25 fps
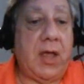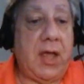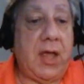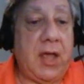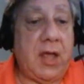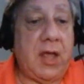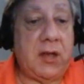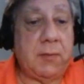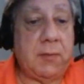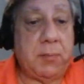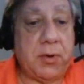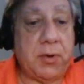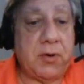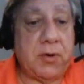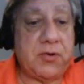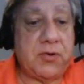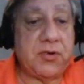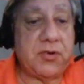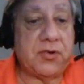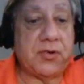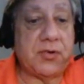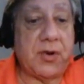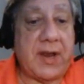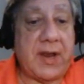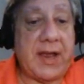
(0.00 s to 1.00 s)
And the
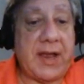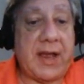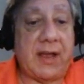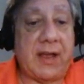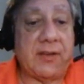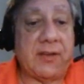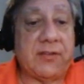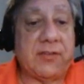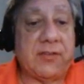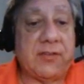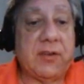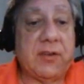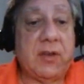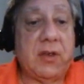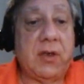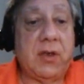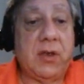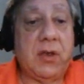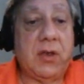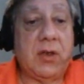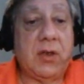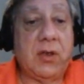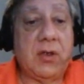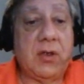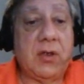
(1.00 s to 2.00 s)
purchaser has,
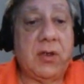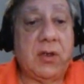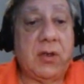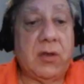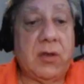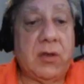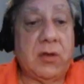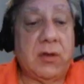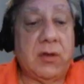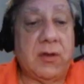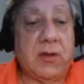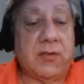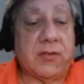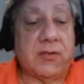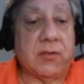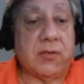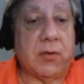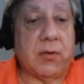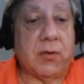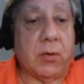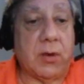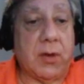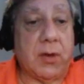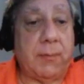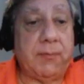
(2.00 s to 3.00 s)

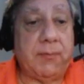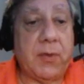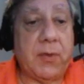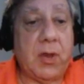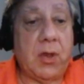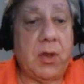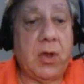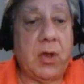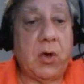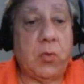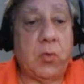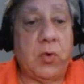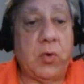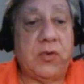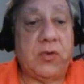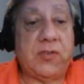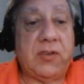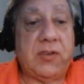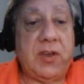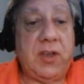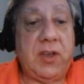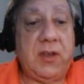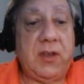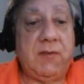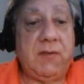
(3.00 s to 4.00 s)
scroll up,
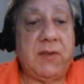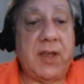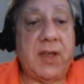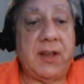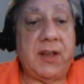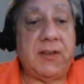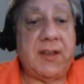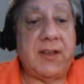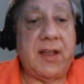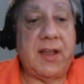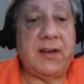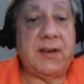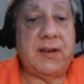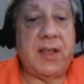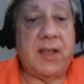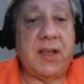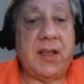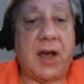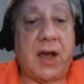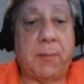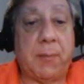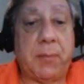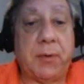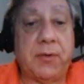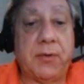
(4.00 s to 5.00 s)
received a 10-day
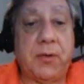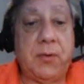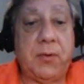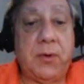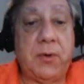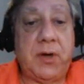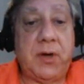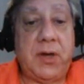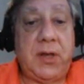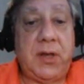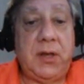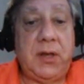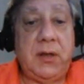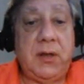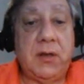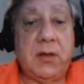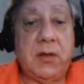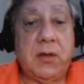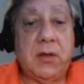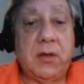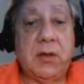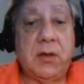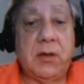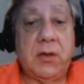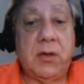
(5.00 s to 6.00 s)
opportunity
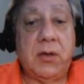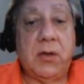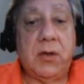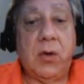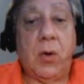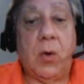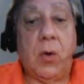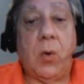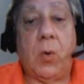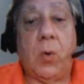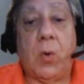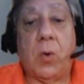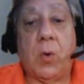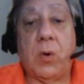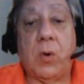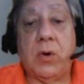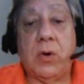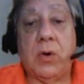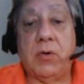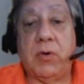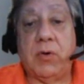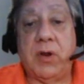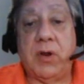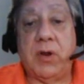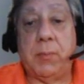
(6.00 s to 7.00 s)
or
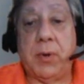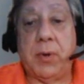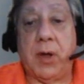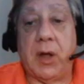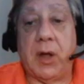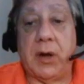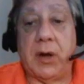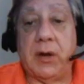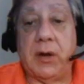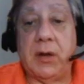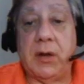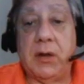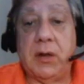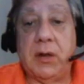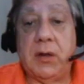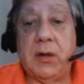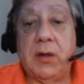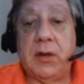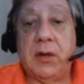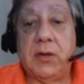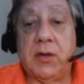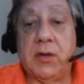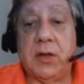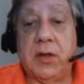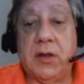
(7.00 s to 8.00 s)
agreed upon
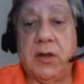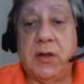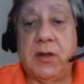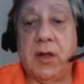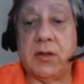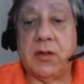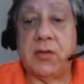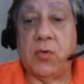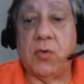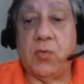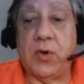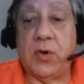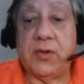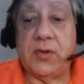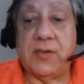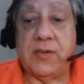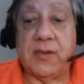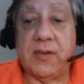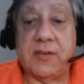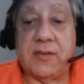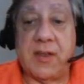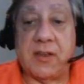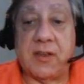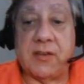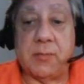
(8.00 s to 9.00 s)
to conduct a risk
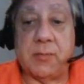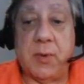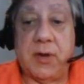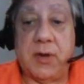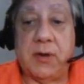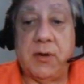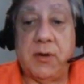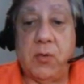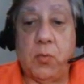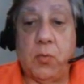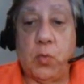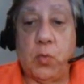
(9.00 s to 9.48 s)
assessment